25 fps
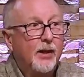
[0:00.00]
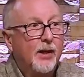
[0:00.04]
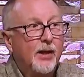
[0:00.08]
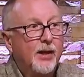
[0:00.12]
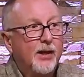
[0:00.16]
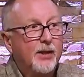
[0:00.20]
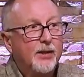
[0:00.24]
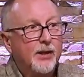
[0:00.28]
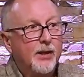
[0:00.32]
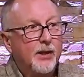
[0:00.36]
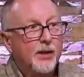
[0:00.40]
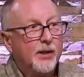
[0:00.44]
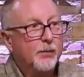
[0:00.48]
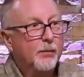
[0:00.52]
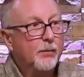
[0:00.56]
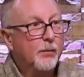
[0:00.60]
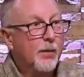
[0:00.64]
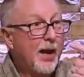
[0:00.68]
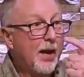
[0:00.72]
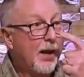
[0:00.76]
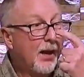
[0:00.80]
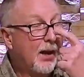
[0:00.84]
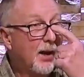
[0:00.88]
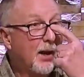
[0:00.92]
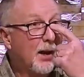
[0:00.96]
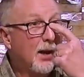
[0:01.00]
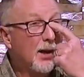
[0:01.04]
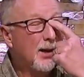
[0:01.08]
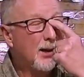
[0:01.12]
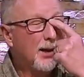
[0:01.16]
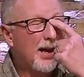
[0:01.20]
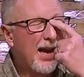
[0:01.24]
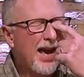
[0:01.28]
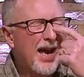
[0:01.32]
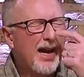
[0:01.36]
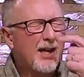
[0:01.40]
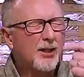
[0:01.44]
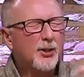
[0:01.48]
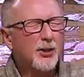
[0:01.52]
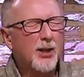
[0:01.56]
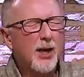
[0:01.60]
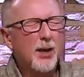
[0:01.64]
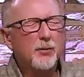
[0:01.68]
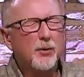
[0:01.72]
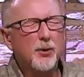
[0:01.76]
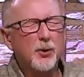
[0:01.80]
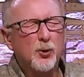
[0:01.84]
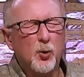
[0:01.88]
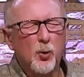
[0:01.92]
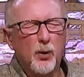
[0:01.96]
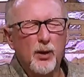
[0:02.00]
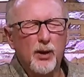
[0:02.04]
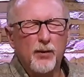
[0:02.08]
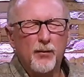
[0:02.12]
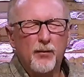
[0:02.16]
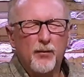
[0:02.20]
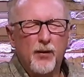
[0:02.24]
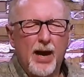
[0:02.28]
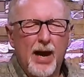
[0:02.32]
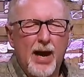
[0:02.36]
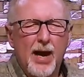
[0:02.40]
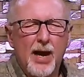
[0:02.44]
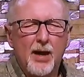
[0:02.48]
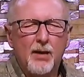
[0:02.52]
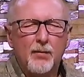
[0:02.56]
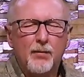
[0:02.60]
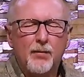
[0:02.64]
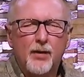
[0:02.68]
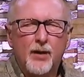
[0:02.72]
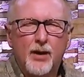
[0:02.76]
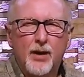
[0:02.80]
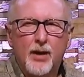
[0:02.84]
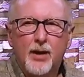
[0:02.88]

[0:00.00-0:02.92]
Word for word: in uh, Acts chapter 25.